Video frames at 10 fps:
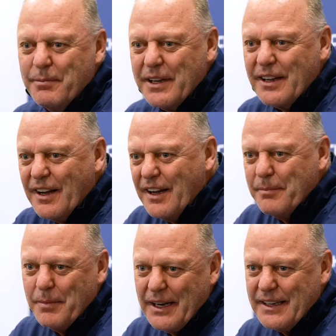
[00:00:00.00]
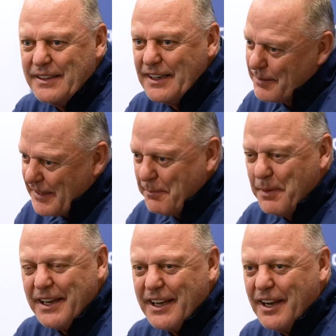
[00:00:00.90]
but I might that
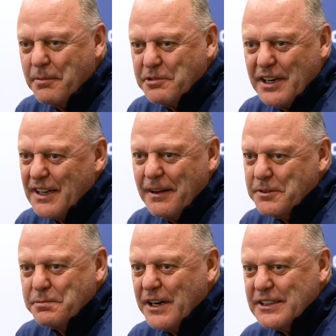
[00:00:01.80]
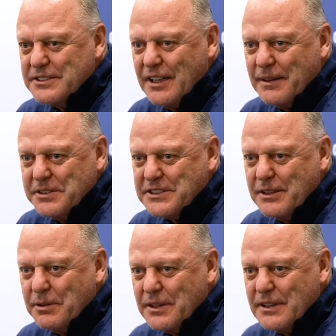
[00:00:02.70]
might get upgraded after practice. I'll have to
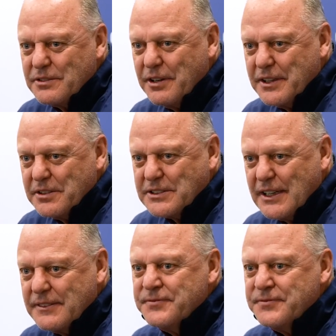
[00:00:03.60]
see where the trainers say.